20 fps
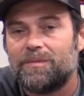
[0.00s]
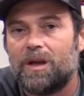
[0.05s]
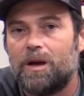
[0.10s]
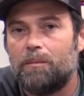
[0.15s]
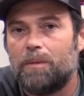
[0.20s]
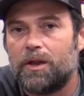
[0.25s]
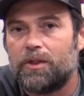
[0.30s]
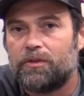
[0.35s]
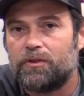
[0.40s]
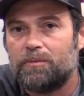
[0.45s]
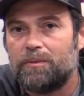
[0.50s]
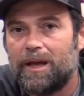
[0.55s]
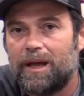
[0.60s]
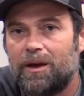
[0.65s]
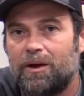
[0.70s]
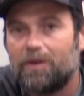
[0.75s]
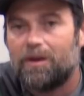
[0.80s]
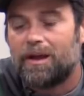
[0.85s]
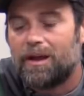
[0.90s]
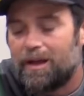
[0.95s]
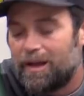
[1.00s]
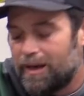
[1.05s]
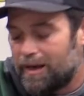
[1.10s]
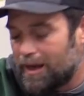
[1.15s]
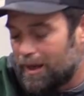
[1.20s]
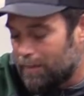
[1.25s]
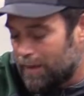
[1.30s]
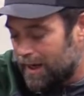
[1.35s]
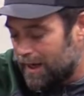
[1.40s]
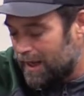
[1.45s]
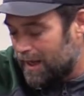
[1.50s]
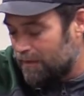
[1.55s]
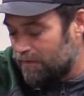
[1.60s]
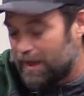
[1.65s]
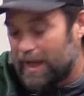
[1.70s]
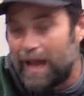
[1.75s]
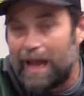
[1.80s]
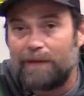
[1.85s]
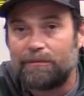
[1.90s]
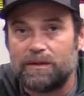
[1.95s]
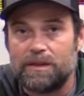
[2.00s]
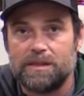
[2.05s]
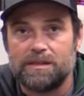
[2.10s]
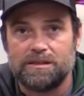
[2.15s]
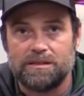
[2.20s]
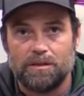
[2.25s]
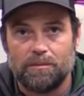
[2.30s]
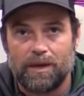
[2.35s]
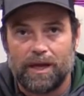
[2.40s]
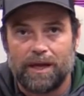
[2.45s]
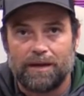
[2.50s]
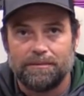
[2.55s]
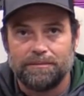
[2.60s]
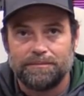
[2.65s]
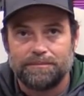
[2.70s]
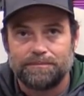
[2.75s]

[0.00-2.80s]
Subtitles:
a month from now and I might have half of these in the bag.